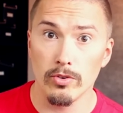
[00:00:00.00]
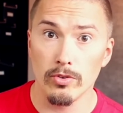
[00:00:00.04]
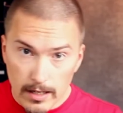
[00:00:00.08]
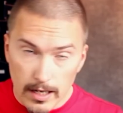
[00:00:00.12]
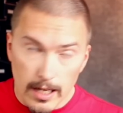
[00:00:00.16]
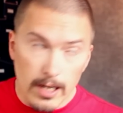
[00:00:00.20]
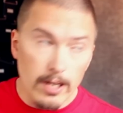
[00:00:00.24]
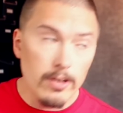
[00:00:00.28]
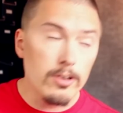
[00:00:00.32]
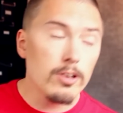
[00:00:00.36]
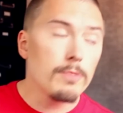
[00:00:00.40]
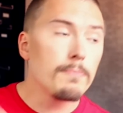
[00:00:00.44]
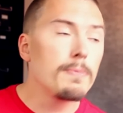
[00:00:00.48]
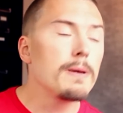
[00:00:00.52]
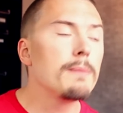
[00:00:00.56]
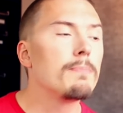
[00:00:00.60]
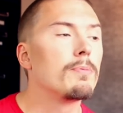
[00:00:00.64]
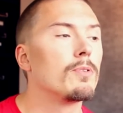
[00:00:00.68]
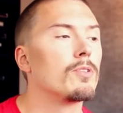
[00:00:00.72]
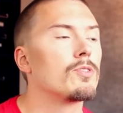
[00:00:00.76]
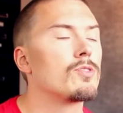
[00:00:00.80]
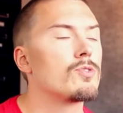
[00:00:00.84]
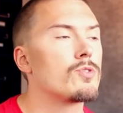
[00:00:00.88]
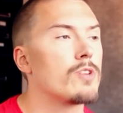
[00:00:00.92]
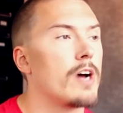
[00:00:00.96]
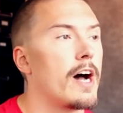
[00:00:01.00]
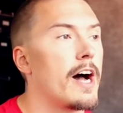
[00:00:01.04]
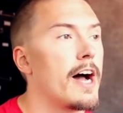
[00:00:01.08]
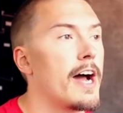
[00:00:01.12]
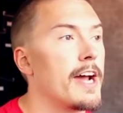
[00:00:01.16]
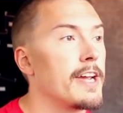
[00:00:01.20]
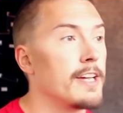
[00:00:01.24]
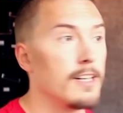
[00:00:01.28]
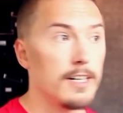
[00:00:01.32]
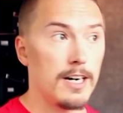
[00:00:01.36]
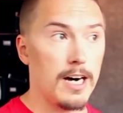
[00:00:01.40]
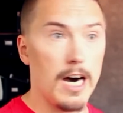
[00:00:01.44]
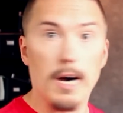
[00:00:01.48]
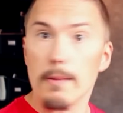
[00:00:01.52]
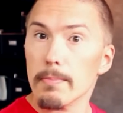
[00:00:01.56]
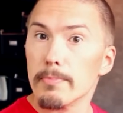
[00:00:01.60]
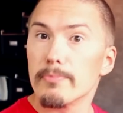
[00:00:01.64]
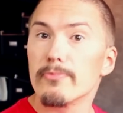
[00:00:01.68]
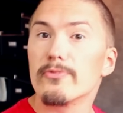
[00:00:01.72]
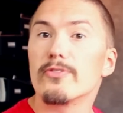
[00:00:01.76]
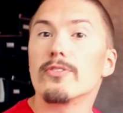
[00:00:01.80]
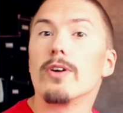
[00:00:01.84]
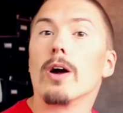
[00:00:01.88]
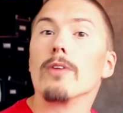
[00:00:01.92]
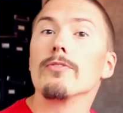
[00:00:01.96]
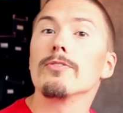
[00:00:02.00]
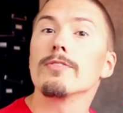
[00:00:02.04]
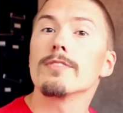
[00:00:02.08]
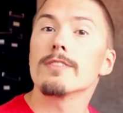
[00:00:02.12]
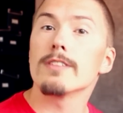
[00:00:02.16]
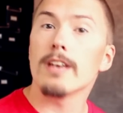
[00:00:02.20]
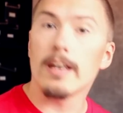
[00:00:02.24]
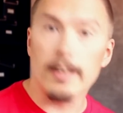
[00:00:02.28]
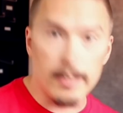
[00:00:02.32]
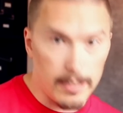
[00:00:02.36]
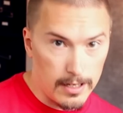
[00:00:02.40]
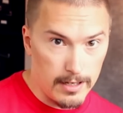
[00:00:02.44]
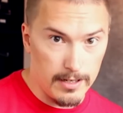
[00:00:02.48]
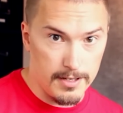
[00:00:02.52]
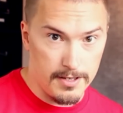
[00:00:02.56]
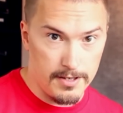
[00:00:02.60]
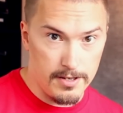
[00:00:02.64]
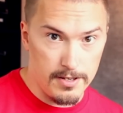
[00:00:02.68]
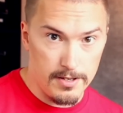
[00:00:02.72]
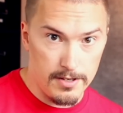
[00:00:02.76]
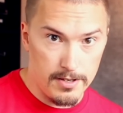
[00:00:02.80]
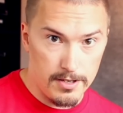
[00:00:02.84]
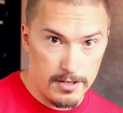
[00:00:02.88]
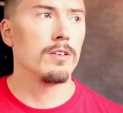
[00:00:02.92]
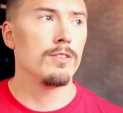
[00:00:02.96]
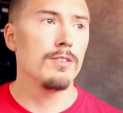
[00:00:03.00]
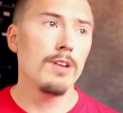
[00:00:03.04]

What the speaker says: A lot of people try upfront analysis.